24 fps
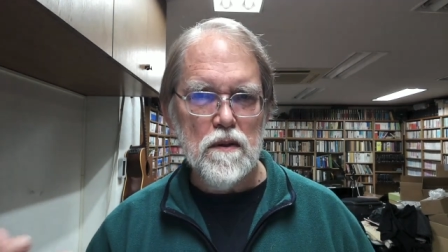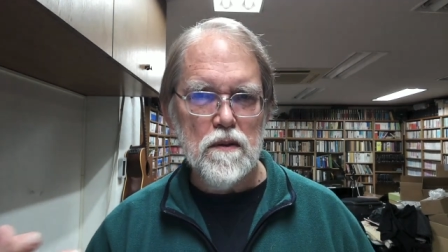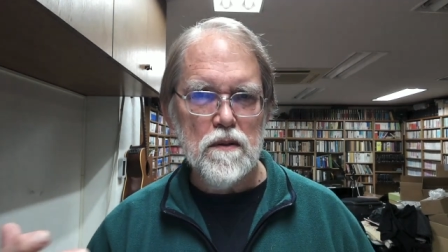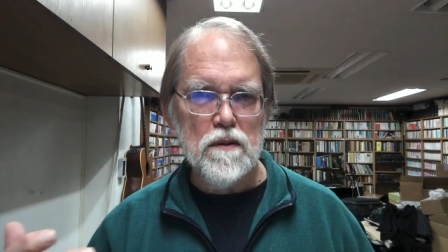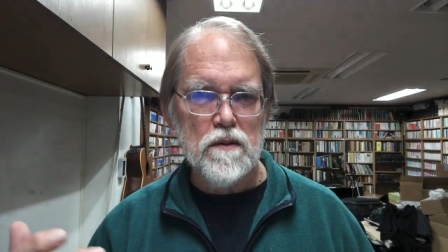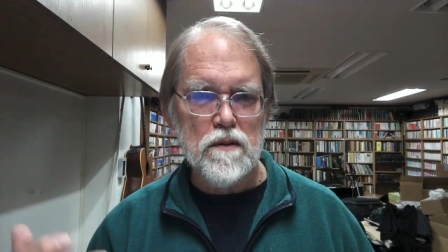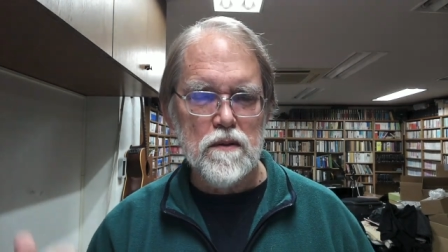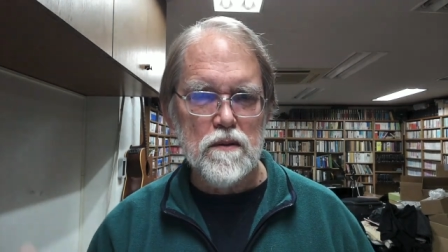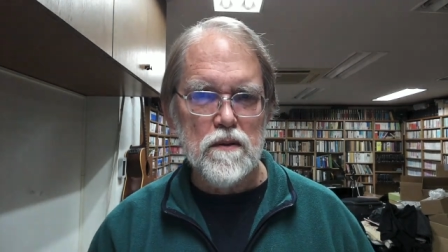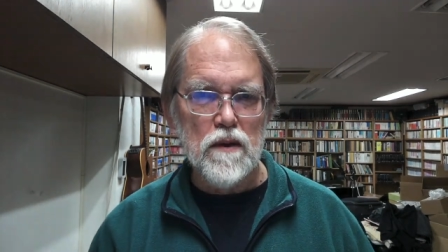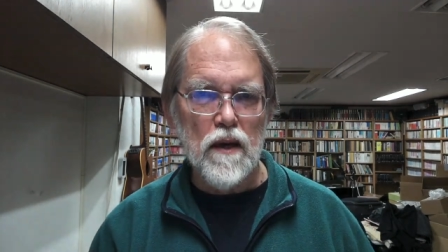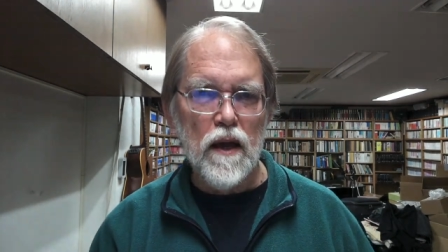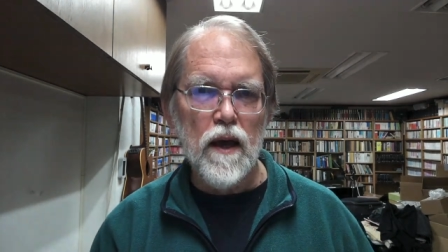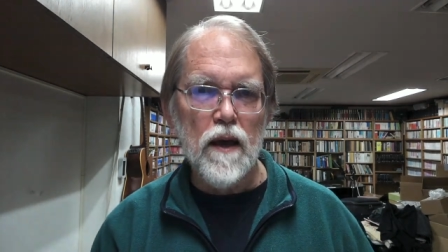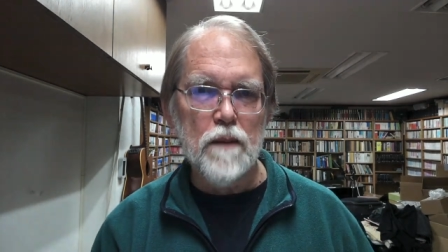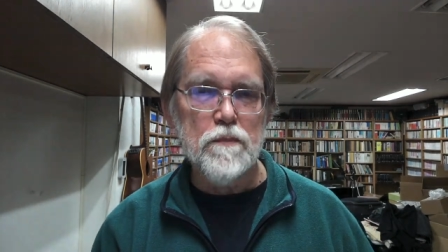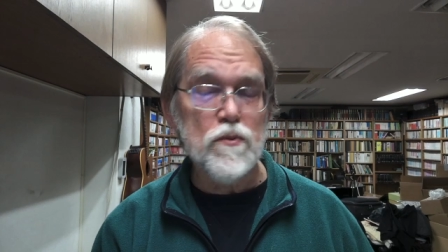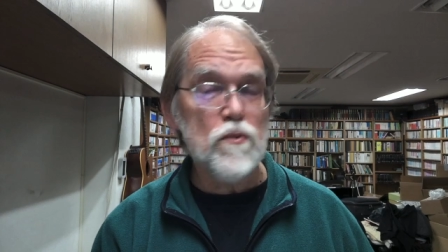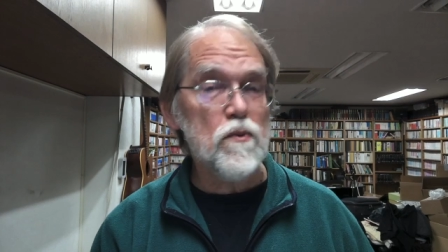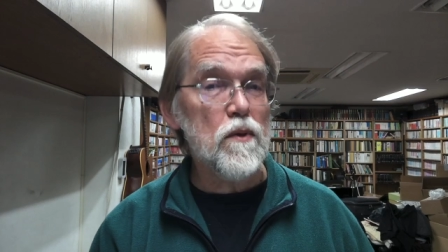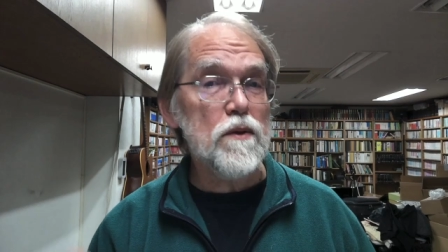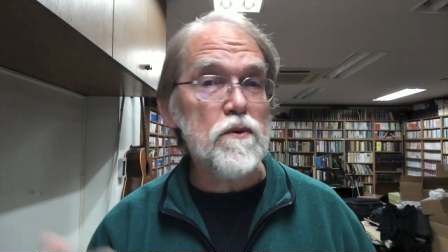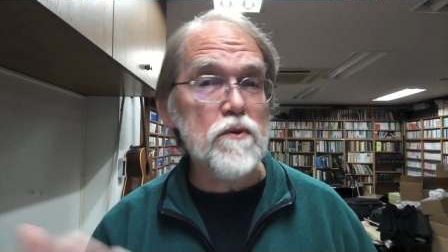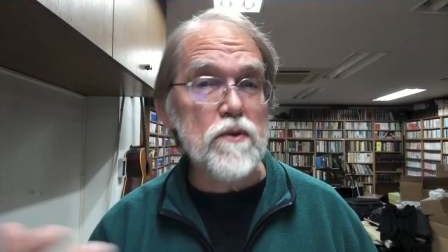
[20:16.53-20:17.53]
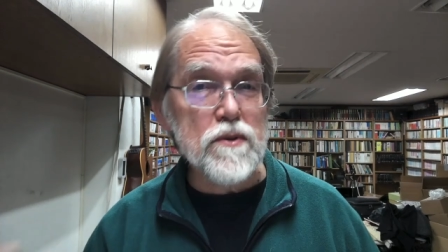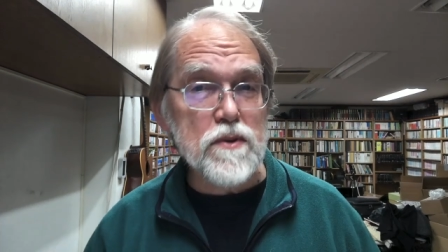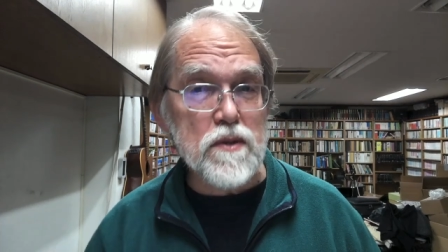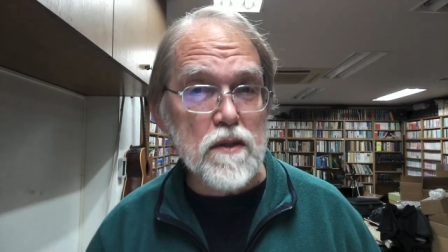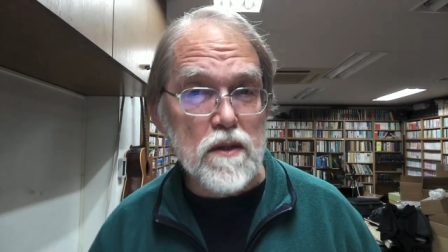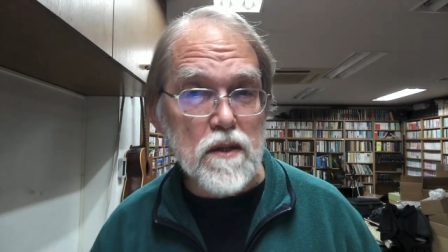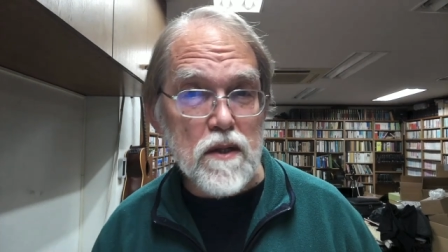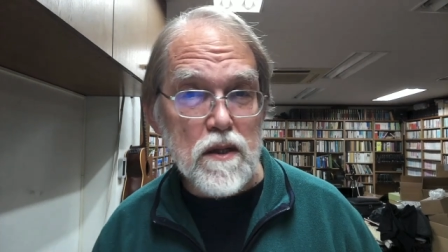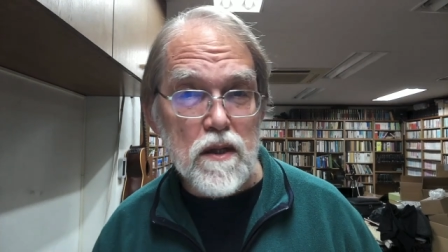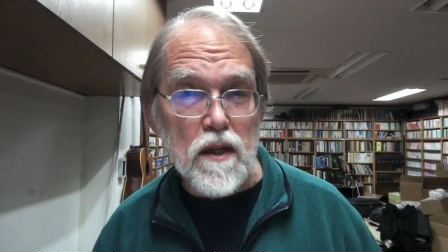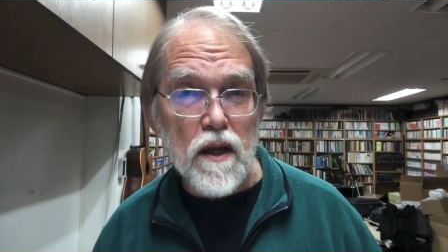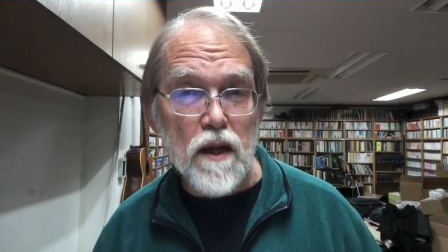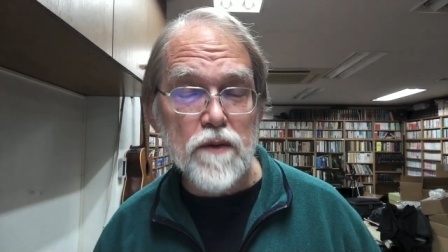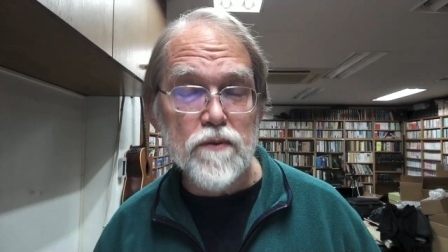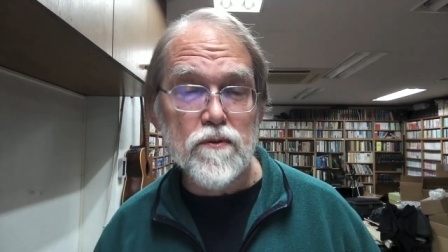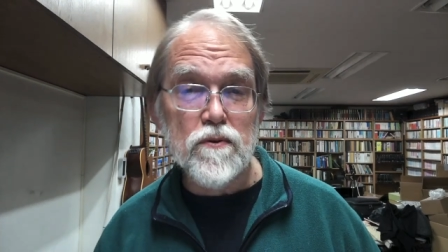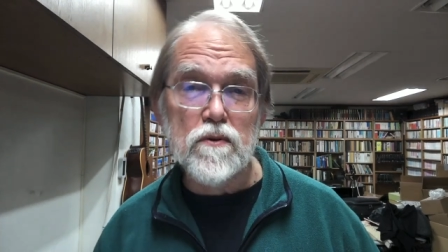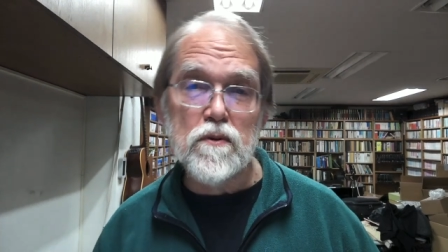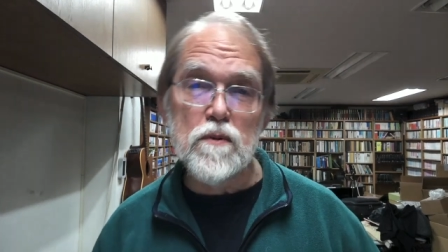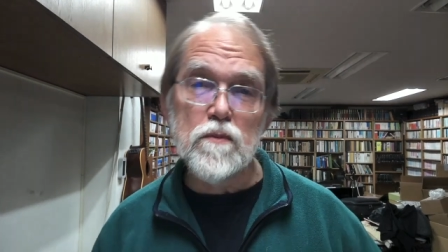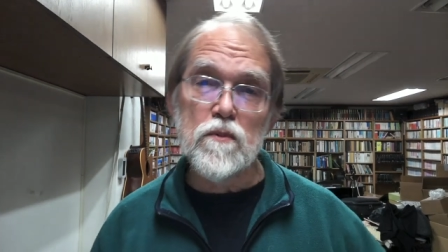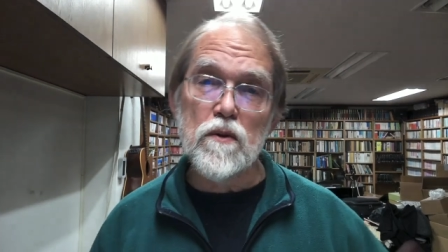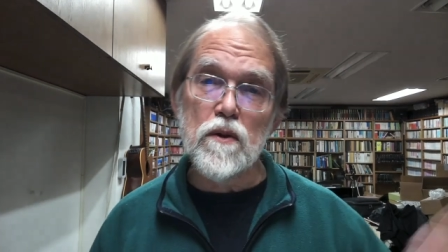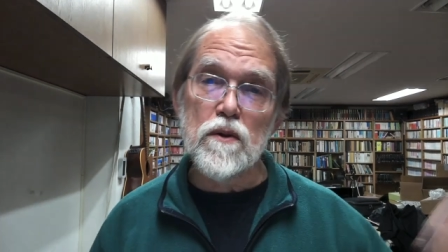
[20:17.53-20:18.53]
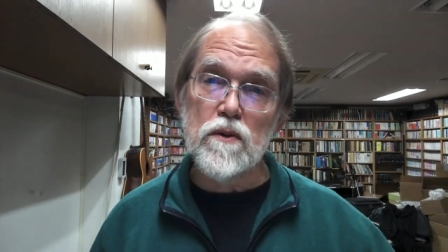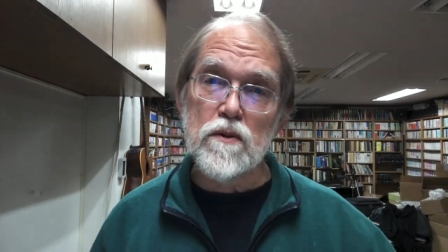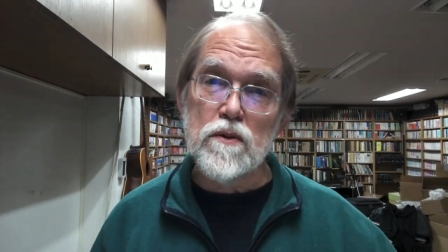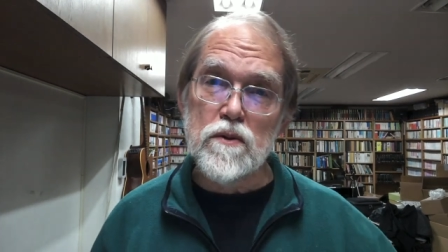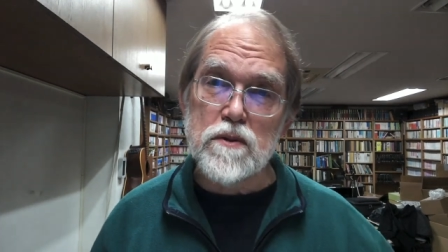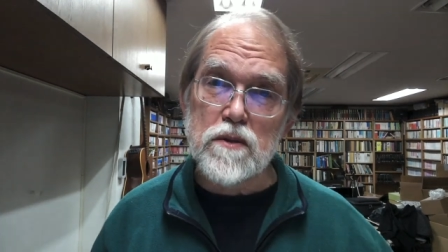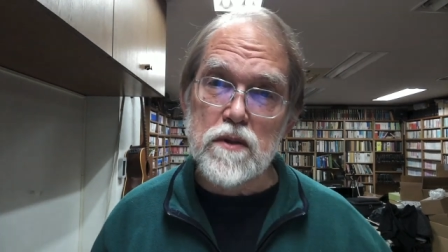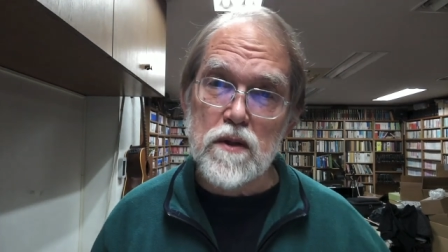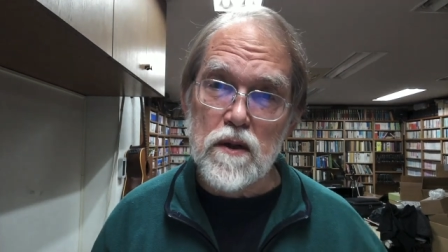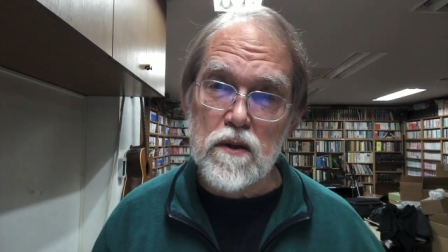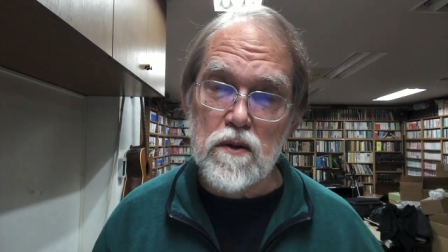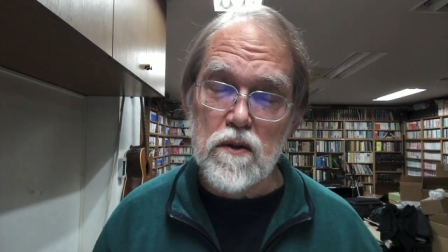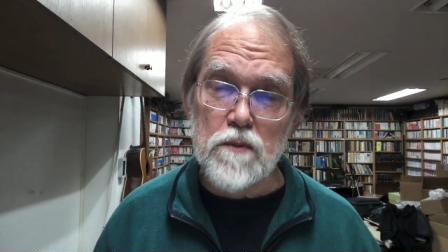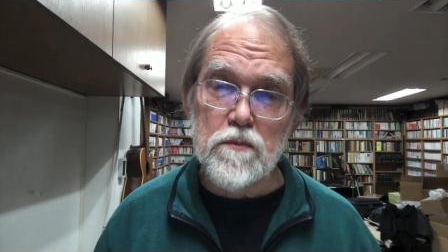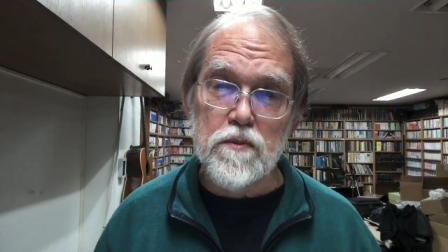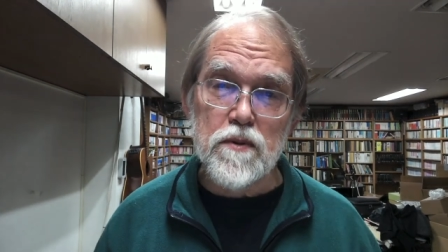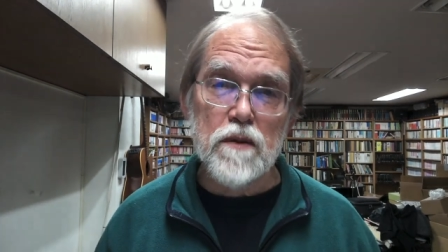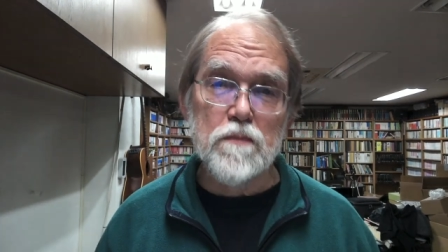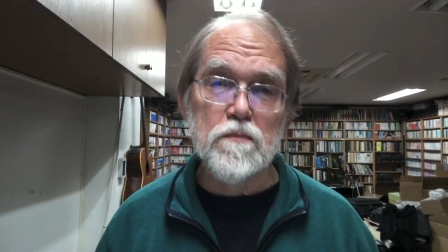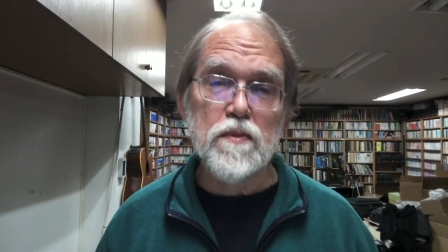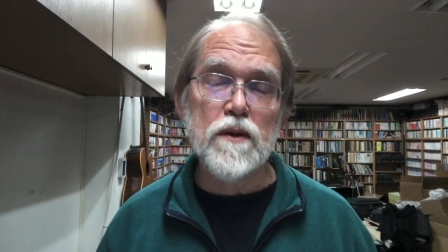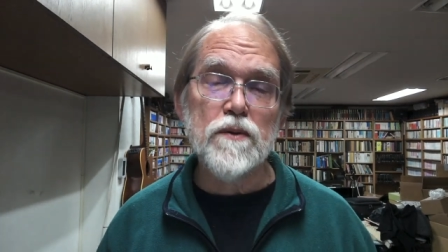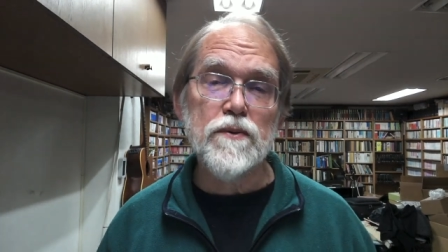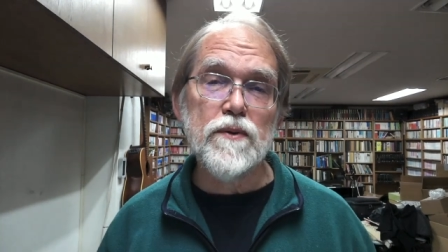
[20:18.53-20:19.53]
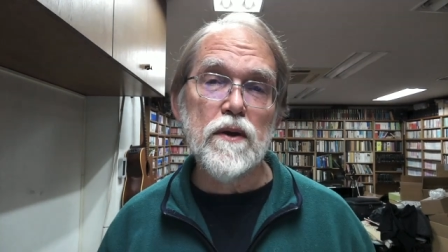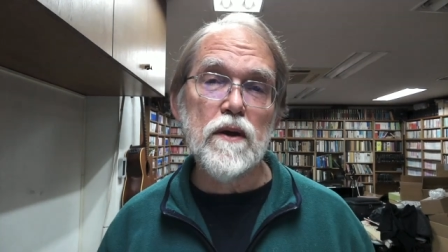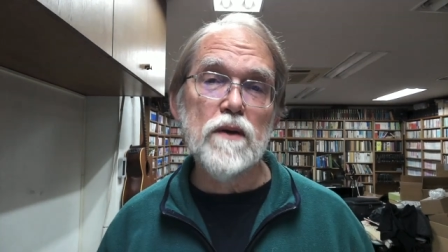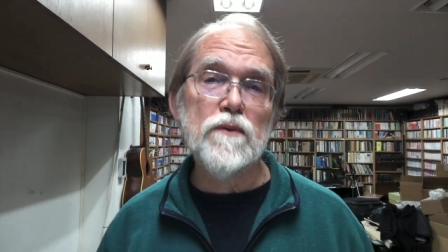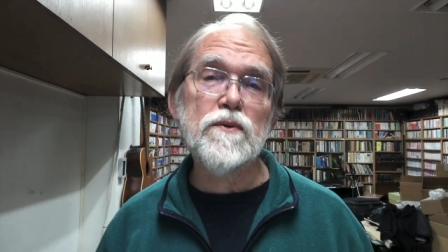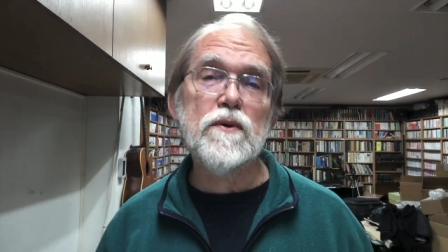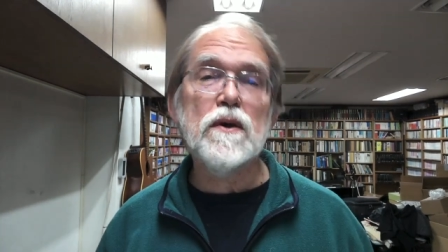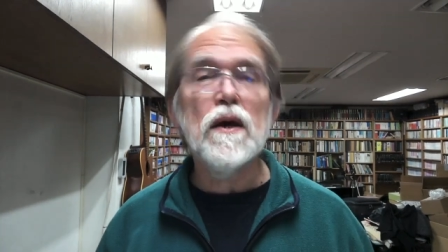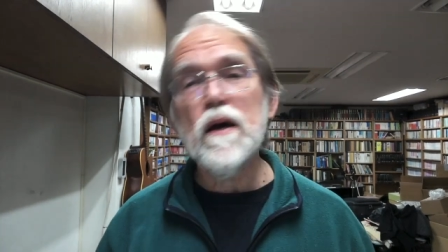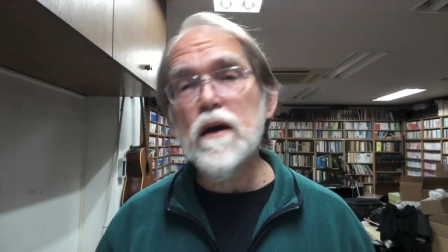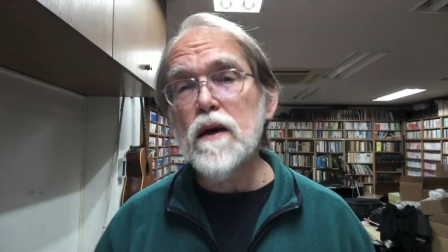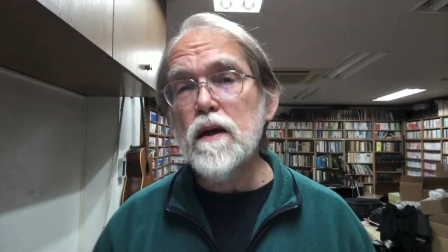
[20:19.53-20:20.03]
their apps, whether it's in the classroom, whether it's at home someplace else.